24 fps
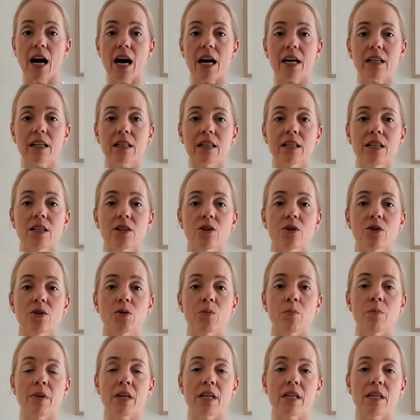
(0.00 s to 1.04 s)
A clinic
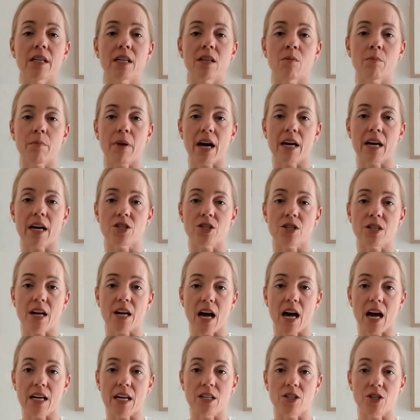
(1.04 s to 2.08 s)
whose median patient
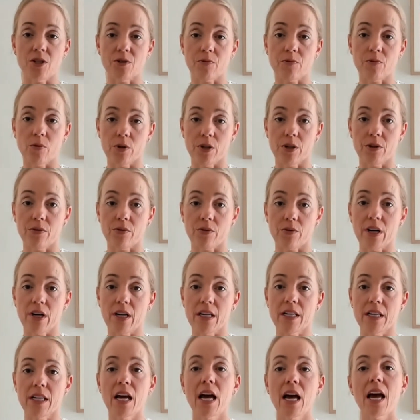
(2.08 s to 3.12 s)
age is
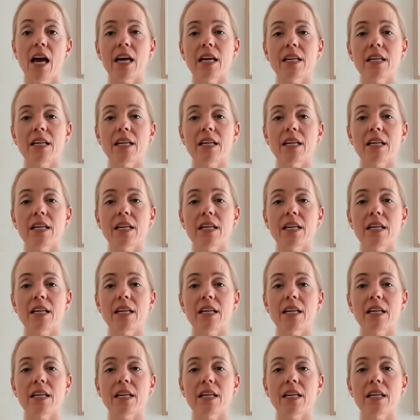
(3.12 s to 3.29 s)
43